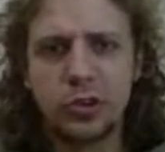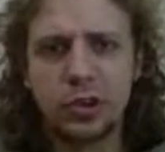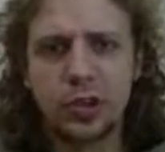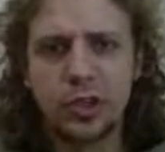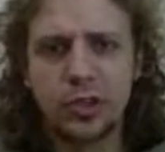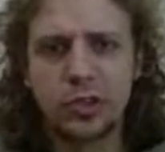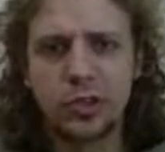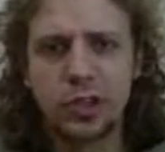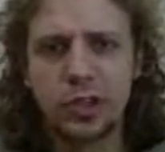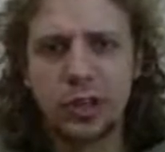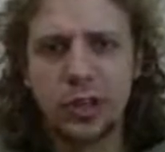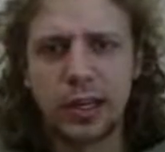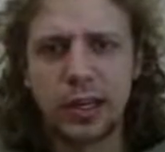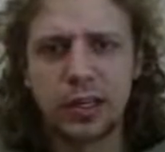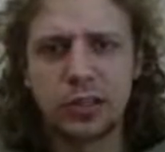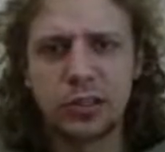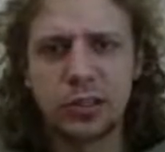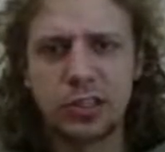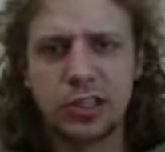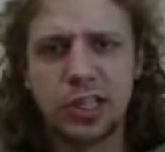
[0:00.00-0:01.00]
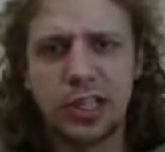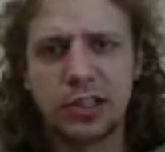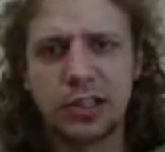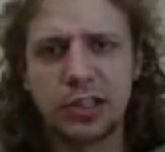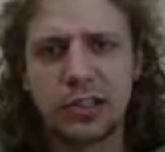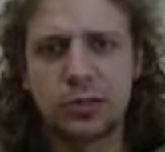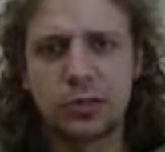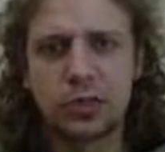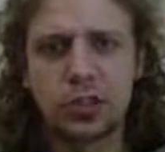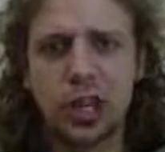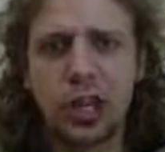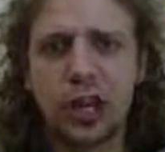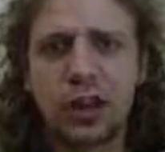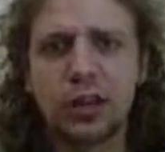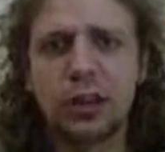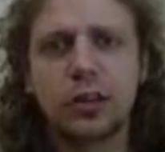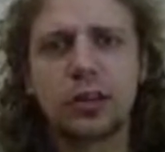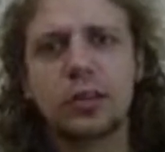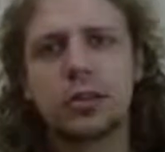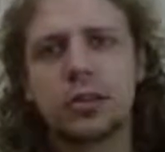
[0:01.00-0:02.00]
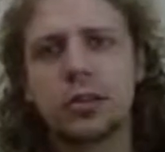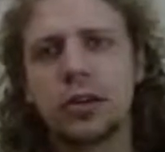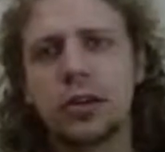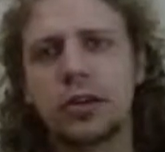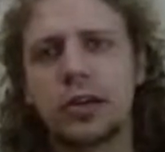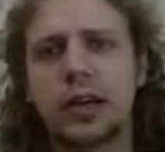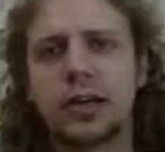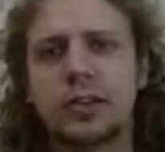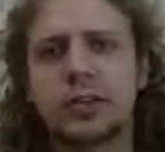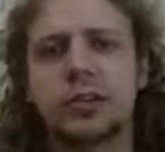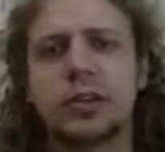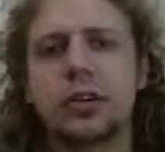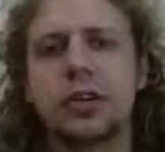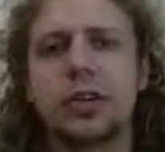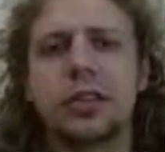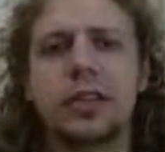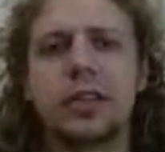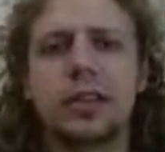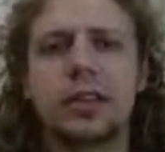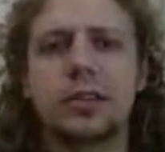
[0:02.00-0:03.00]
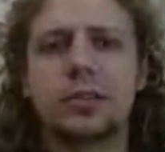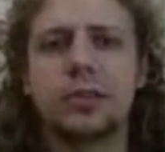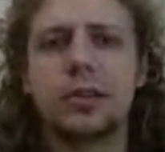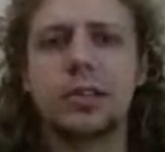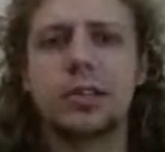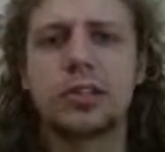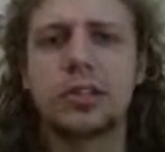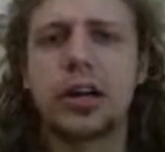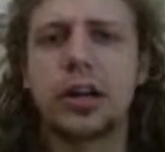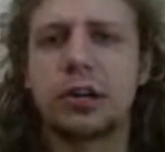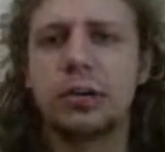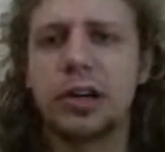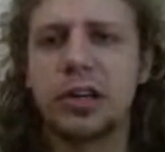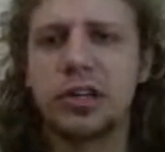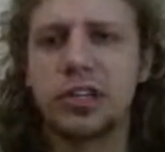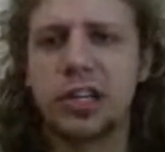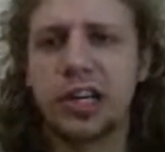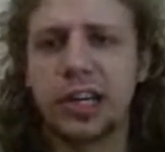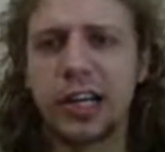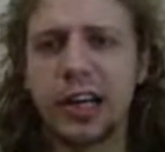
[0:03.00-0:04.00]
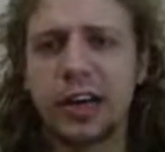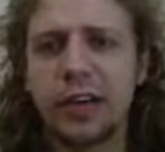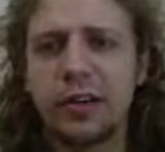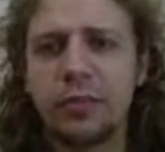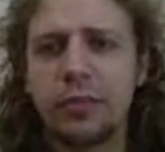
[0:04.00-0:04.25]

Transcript: then I can just take this with check. Okay, so I think it's not quite shaken out.